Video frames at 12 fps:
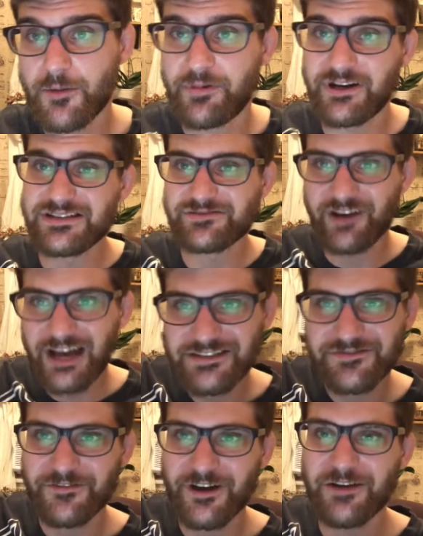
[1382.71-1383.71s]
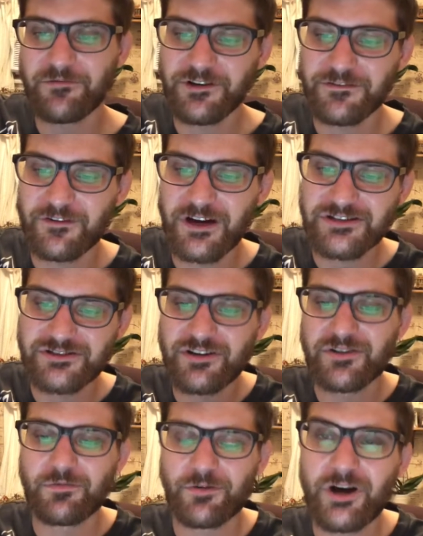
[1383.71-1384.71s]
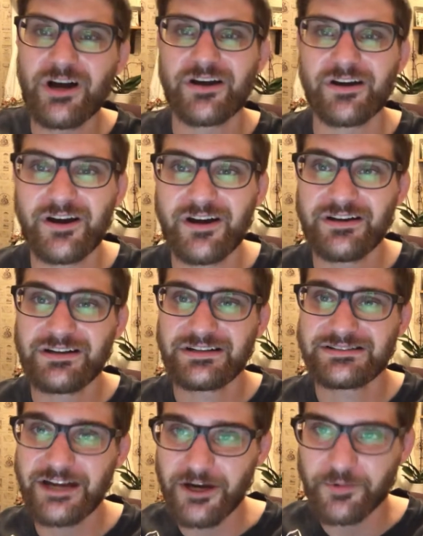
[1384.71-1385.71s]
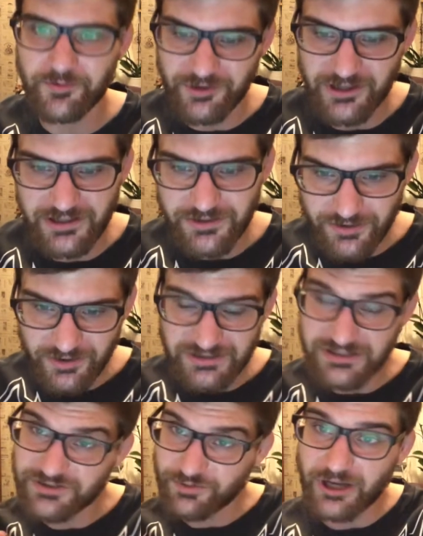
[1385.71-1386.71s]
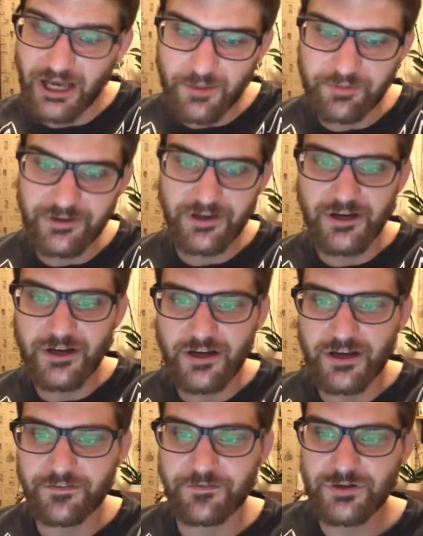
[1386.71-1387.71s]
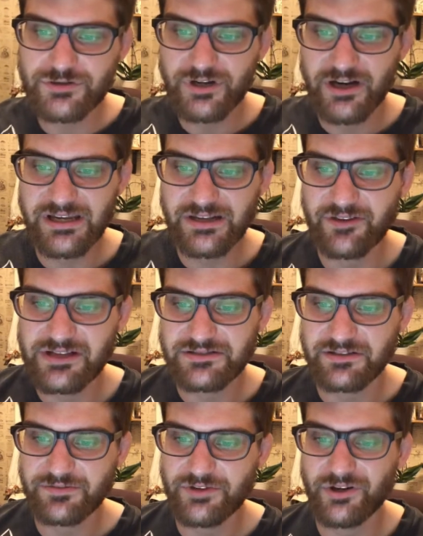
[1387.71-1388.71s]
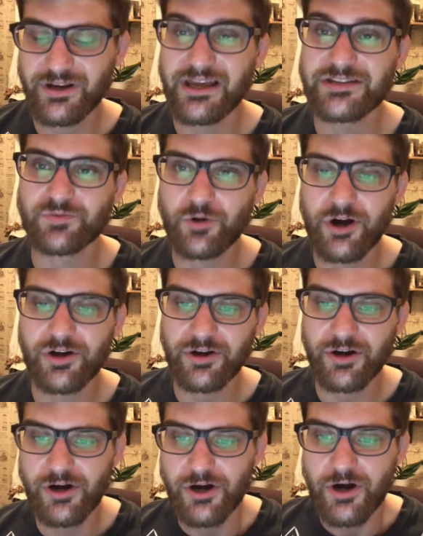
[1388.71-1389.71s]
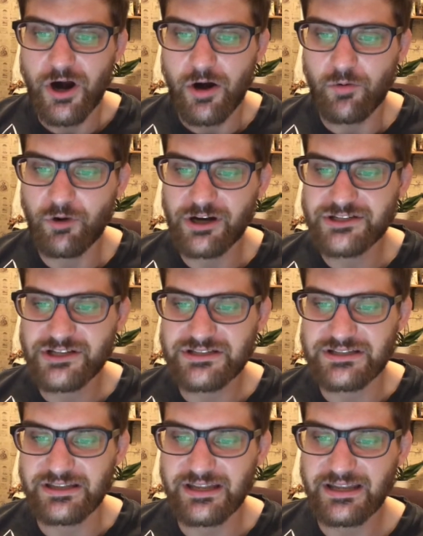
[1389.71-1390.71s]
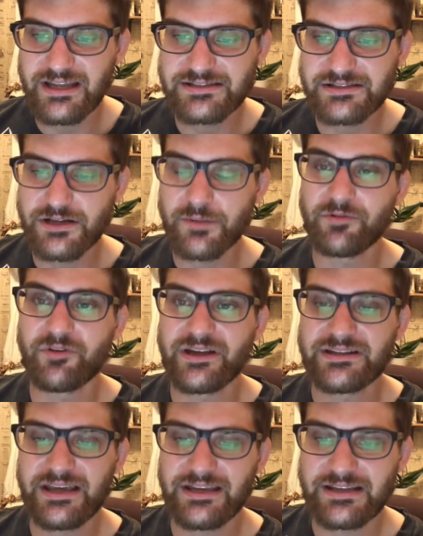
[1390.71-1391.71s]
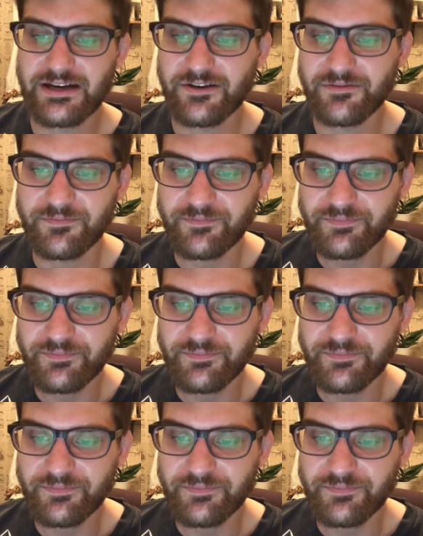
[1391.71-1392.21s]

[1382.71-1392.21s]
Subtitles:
But his last fight when he fought Johnny Walker, terrible ring IQ, because this is what happened. In the first round, he lands left hook as Walker rushes, and then he gets a double leg takedown.